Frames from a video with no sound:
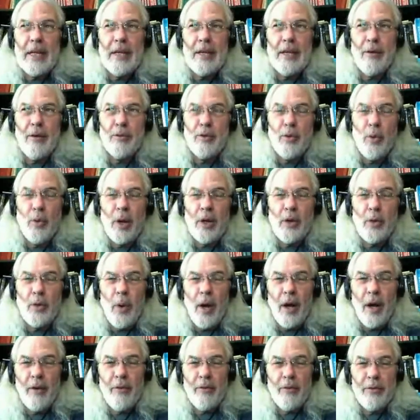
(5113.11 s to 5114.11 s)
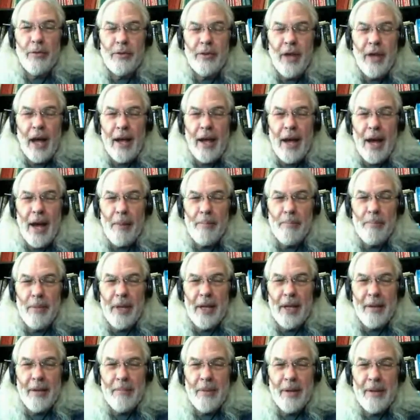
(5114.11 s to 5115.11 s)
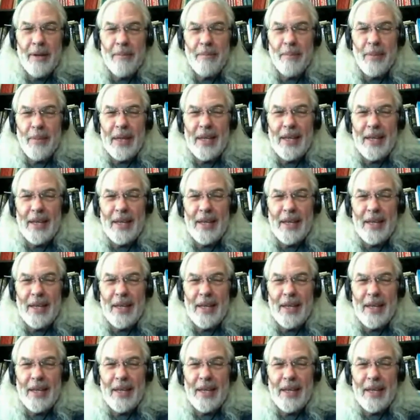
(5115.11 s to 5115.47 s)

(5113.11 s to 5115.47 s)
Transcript: 2012 PSYOP meme.